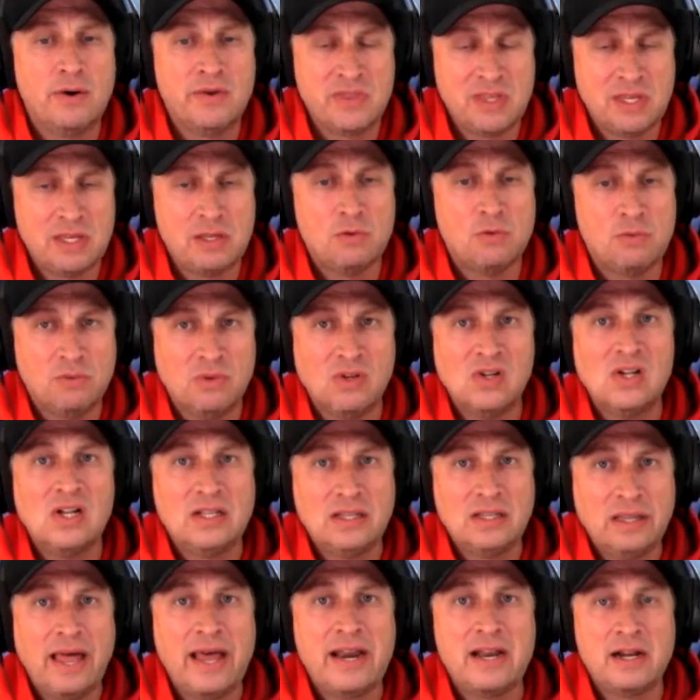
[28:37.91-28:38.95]
I think you
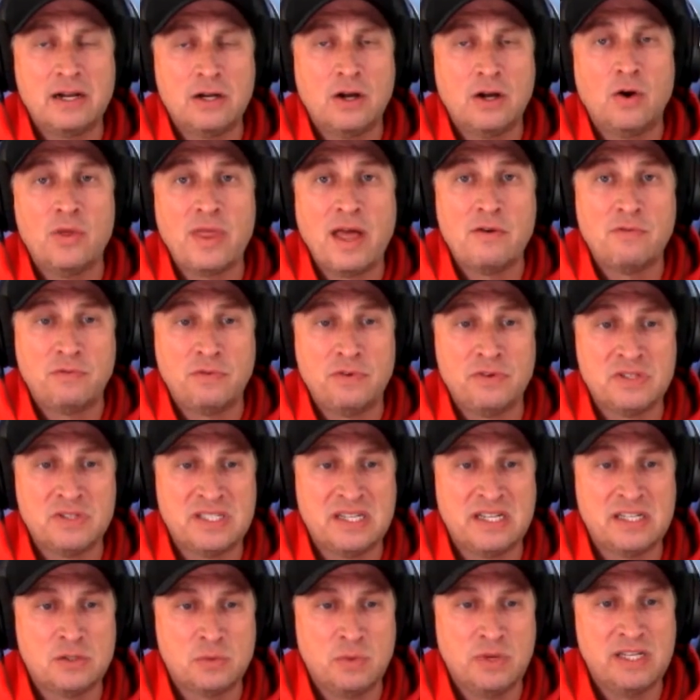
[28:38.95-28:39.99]
let it go that full
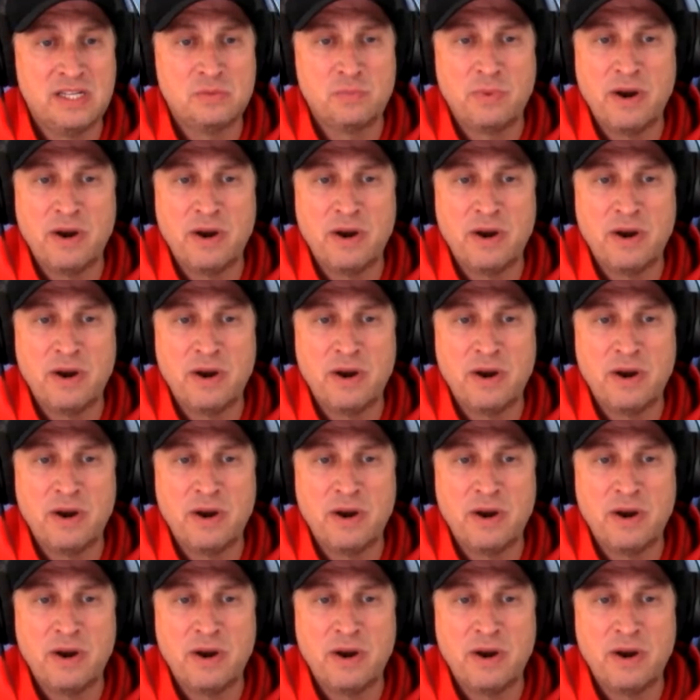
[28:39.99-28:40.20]
6 weeks.